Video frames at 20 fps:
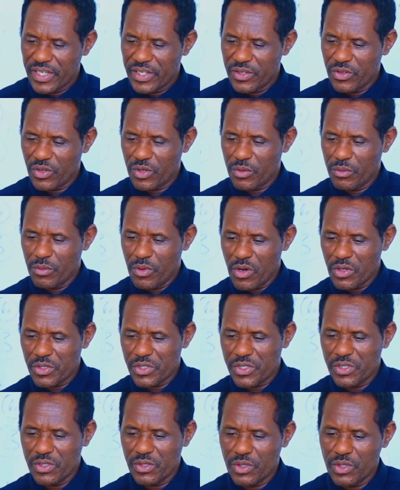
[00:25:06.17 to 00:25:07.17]
your
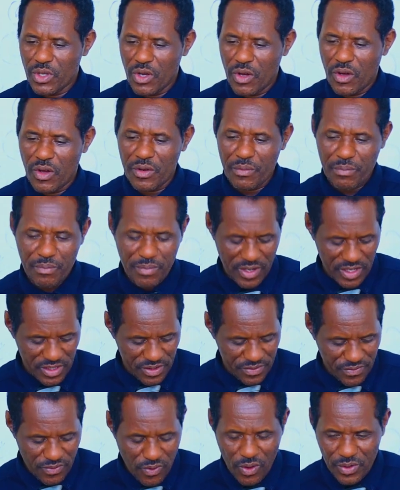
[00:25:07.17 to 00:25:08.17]
module on page
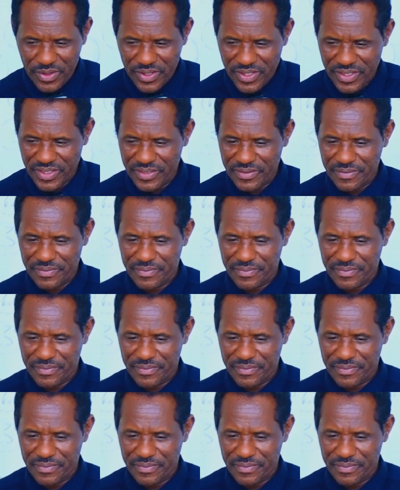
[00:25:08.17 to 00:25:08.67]
14.